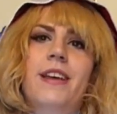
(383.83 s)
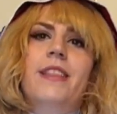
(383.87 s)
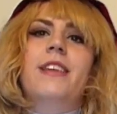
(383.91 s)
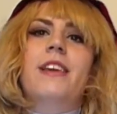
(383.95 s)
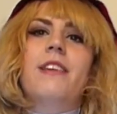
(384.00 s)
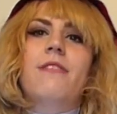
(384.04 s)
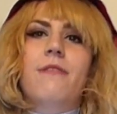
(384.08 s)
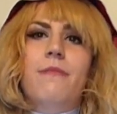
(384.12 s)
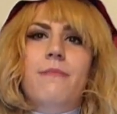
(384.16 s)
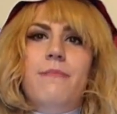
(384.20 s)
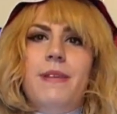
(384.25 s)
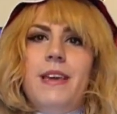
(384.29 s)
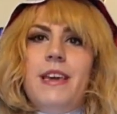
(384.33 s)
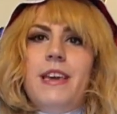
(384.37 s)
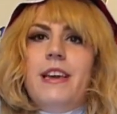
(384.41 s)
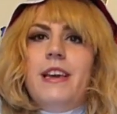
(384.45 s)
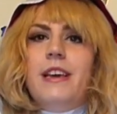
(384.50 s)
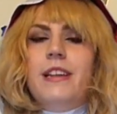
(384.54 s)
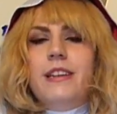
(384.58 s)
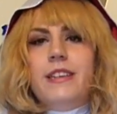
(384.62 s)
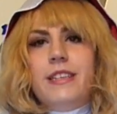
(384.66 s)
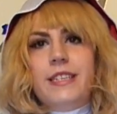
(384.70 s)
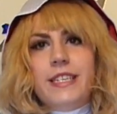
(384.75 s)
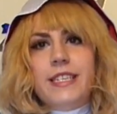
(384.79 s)
These would
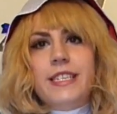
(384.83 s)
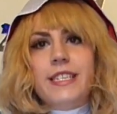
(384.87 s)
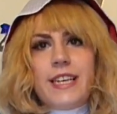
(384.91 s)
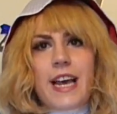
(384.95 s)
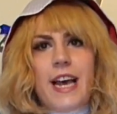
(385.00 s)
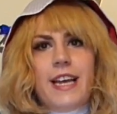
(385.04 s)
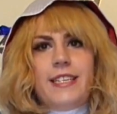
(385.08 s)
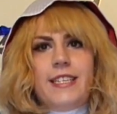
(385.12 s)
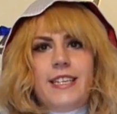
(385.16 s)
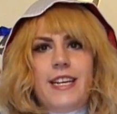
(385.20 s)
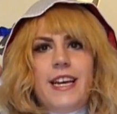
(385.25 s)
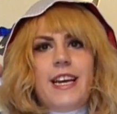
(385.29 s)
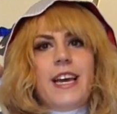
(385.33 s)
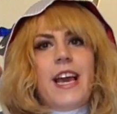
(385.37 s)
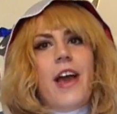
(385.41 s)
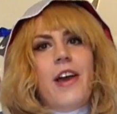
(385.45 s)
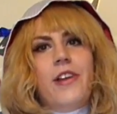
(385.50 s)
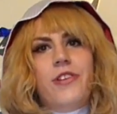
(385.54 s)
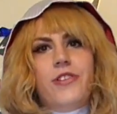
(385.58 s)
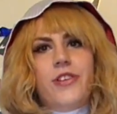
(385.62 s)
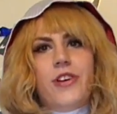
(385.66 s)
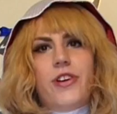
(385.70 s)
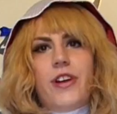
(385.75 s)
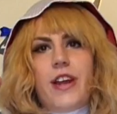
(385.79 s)
be disgusting
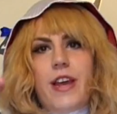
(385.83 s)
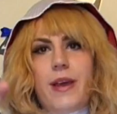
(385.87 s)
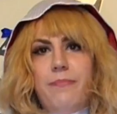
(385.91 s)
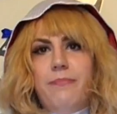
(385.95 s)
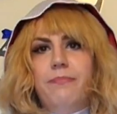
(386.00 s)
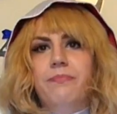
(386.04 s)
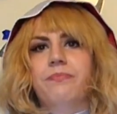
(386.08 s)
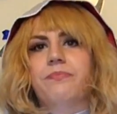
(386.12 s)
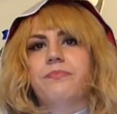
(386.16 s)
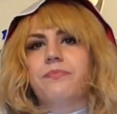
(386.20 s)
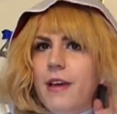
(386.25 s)
and dirty.